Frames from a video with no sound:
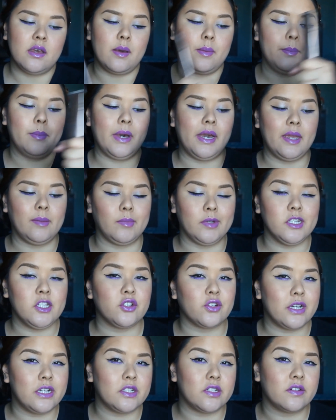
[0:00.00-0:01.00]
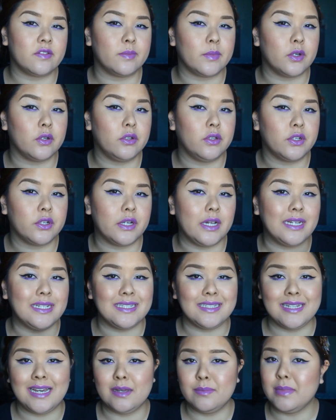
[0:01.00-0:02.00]
my moisturizer from earlier, I
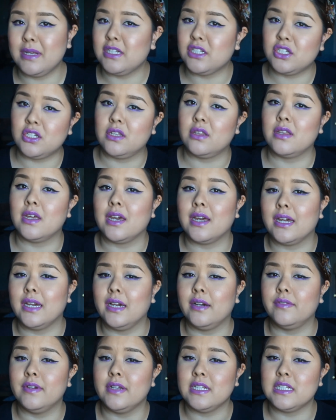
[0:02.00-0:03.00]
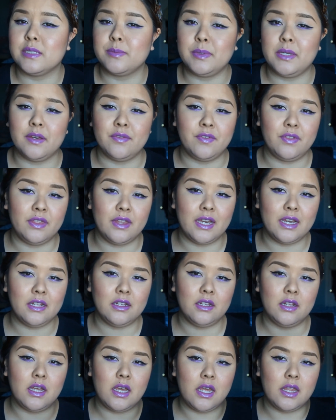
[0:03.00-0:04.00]
did not mention that I have a SPF in that,
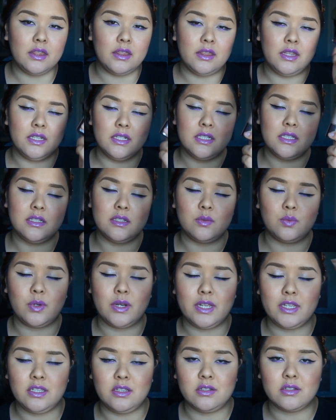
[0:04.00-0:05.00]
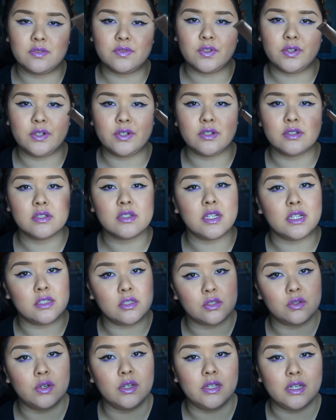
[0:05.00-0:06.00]
and this is what I use for
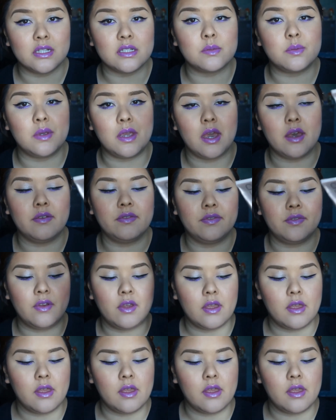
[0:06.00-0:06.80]
sunscreen SPF